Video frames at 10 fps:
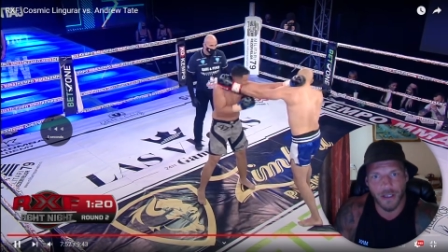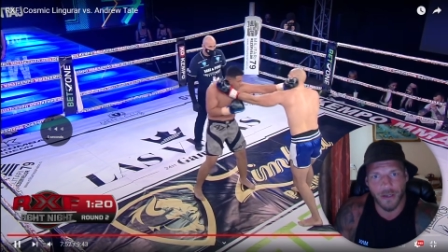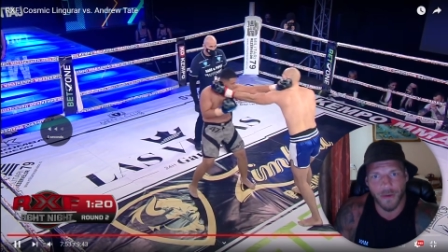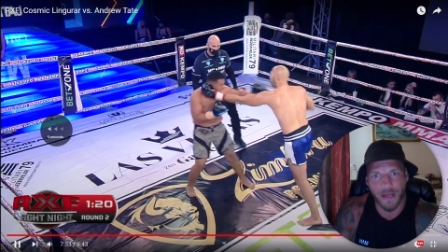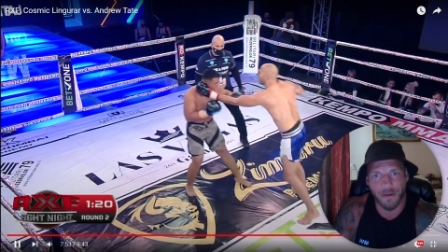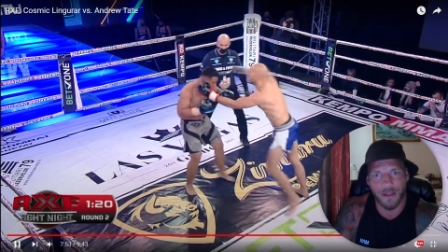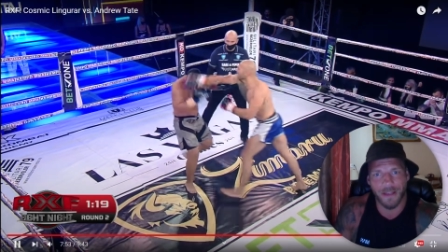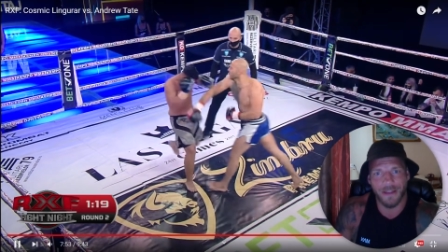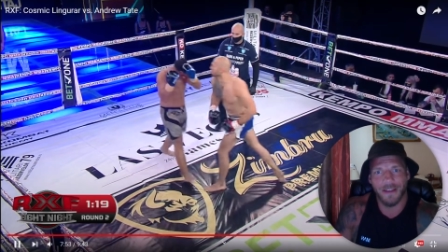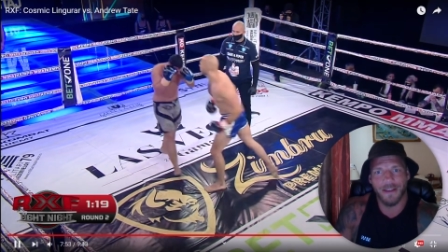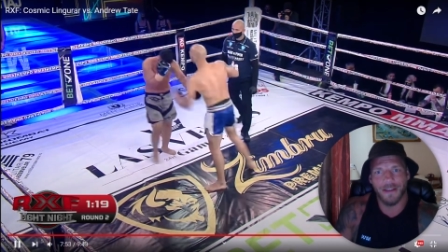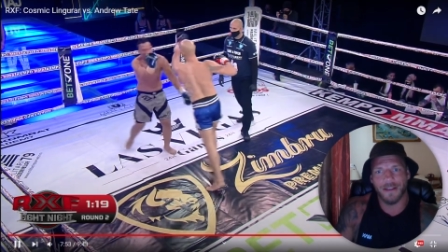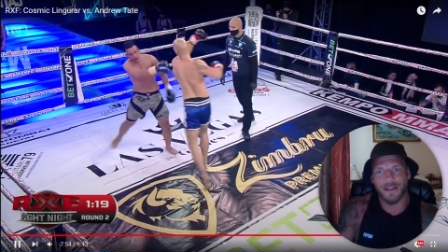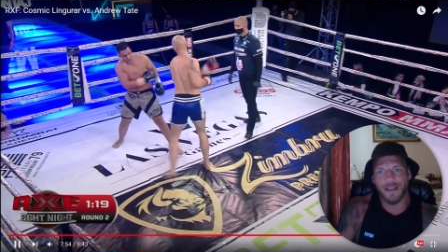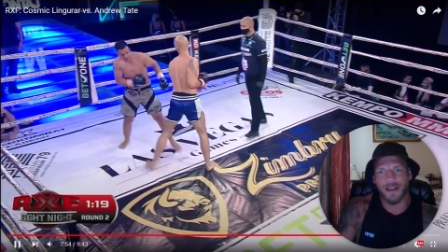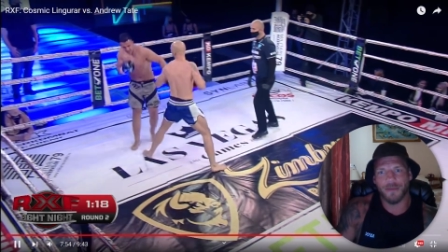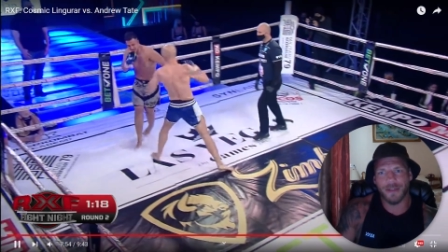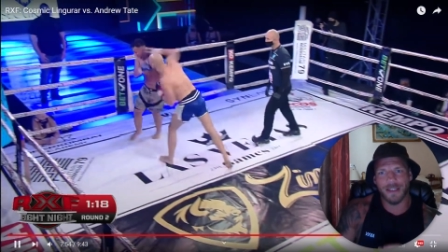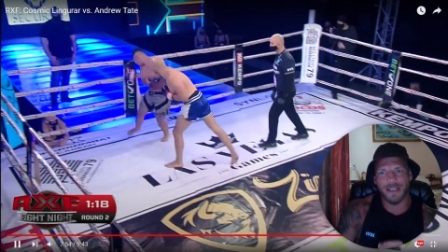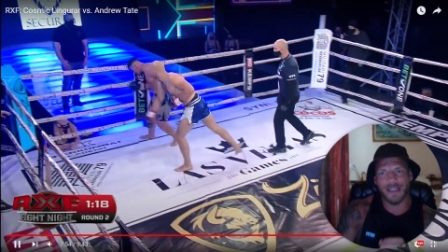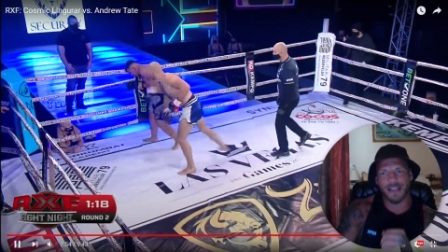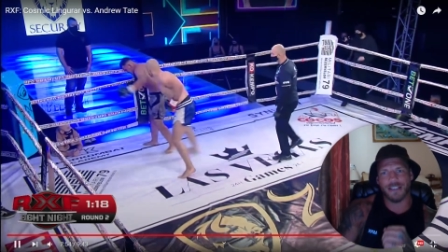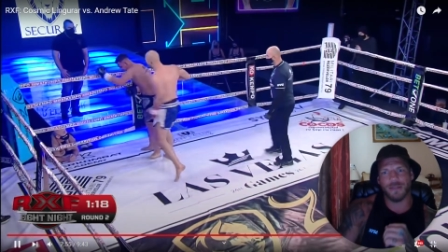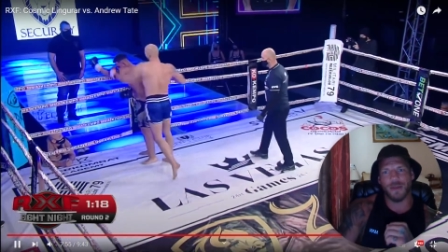around. What did he catch him with?